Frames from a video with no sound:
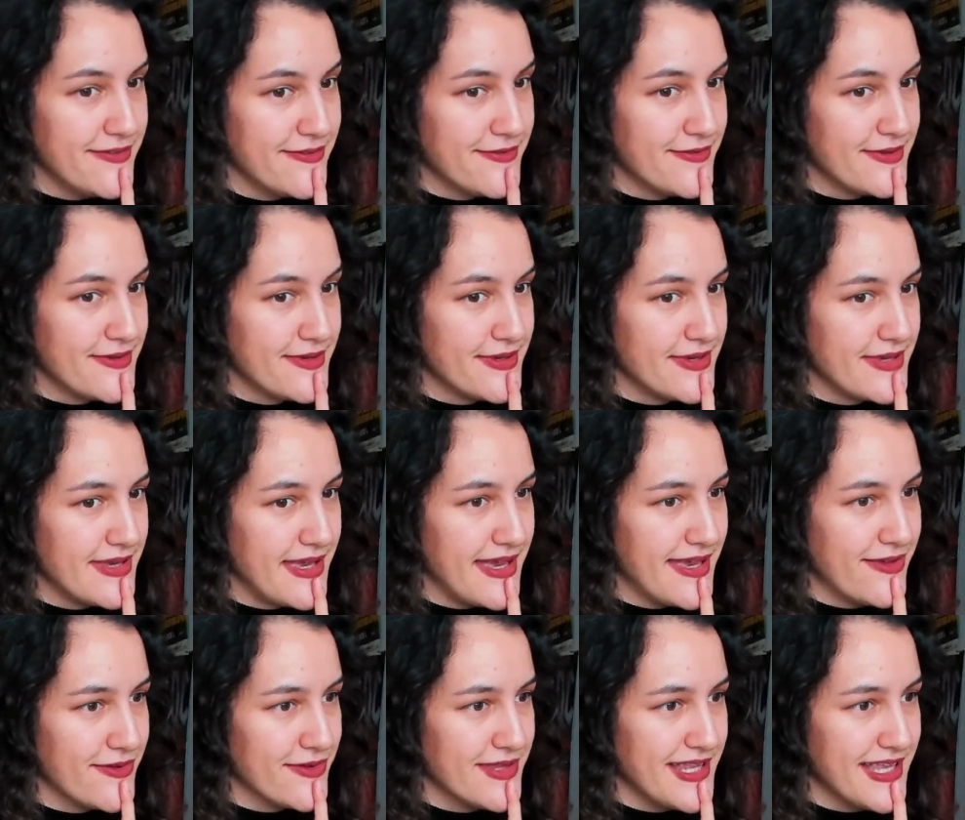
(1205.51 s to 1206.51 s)
Hang on, let me
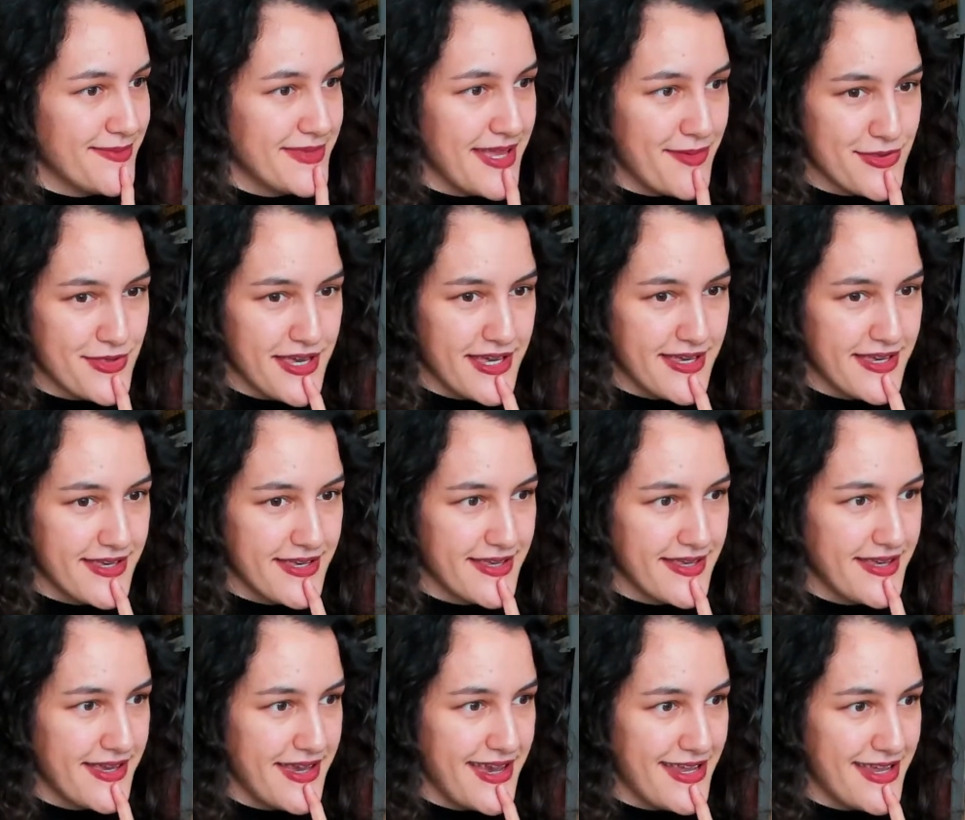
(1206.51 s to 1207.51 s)
double check. I
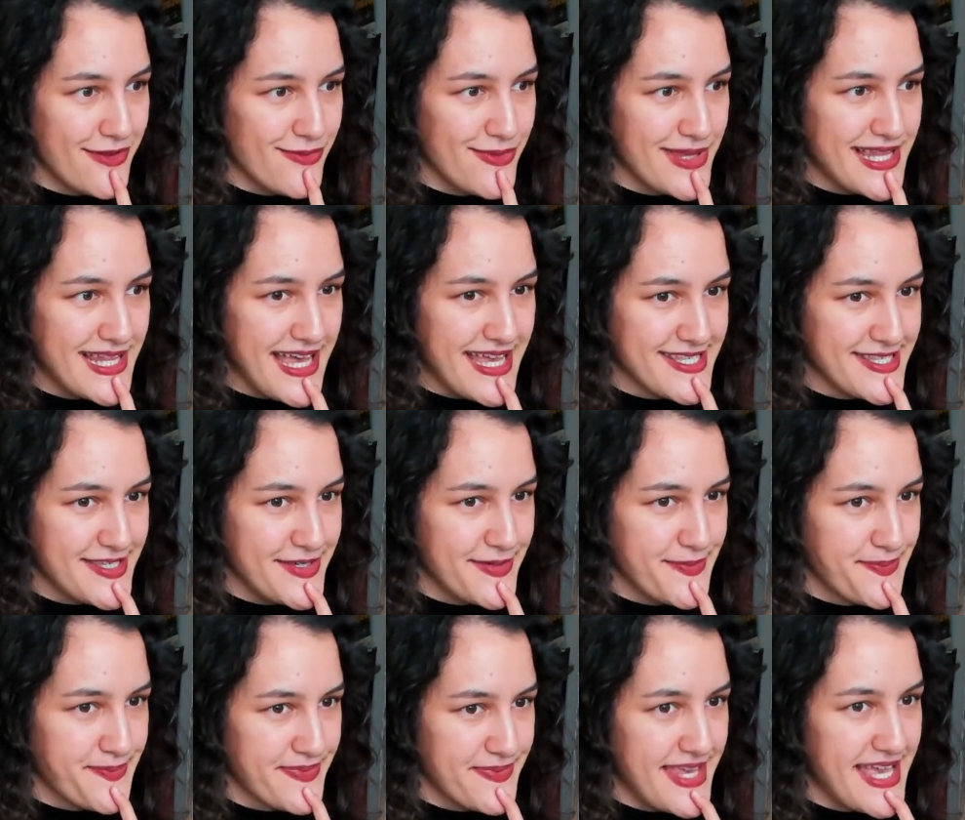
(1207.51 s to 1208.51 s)
don't want to lie to you.
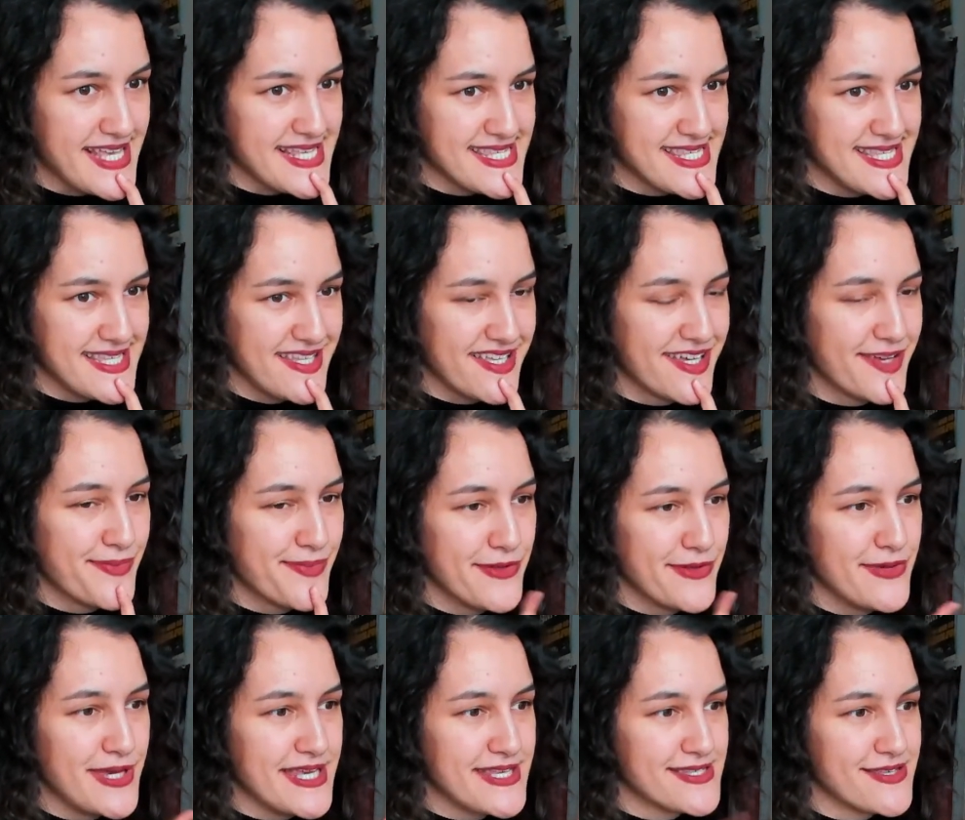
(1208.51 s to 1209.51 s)
Yes, in a couple of
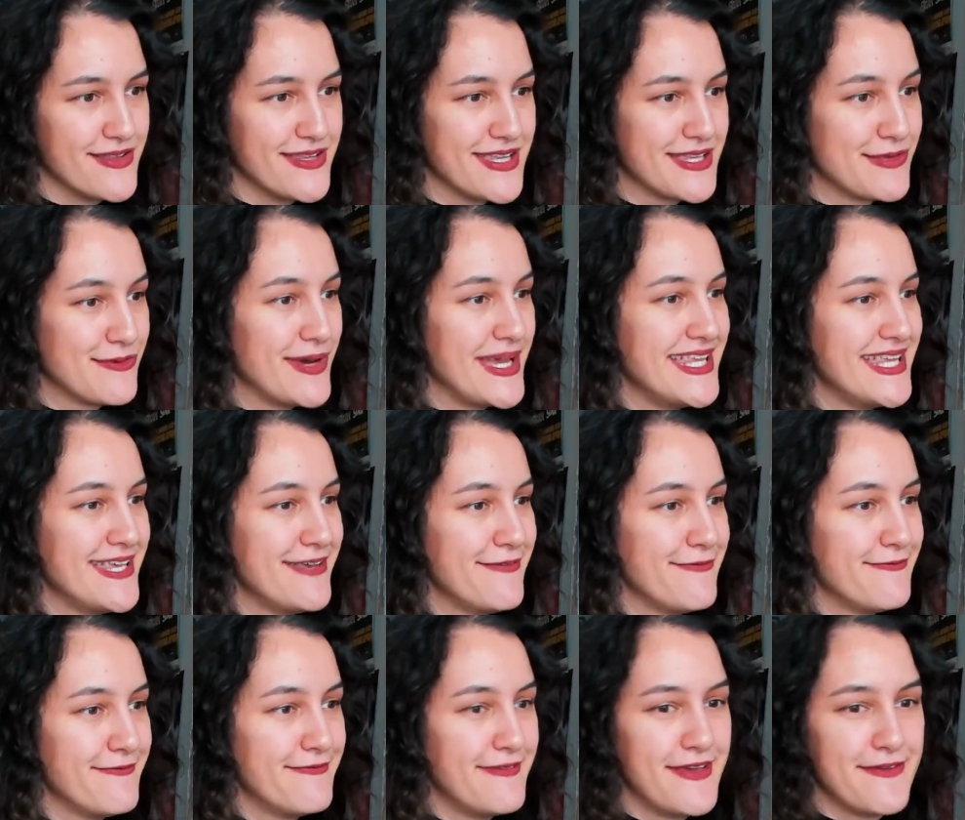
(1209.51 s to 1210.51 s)
weeks, on the
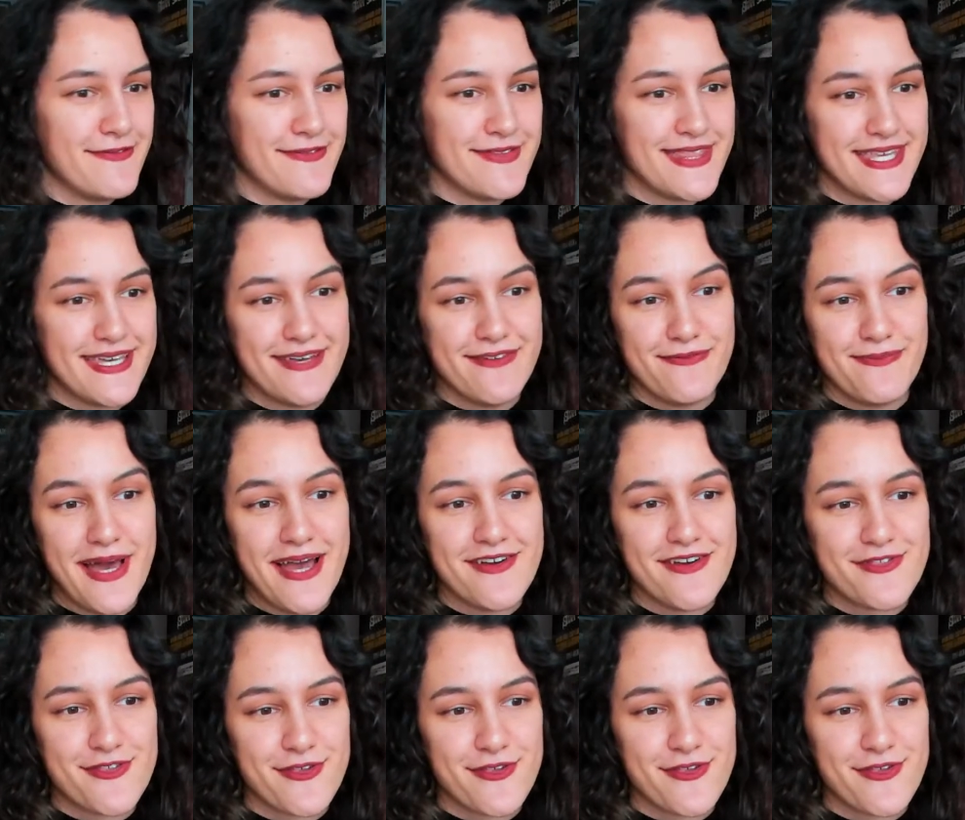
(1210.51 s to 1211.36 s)
25th of March,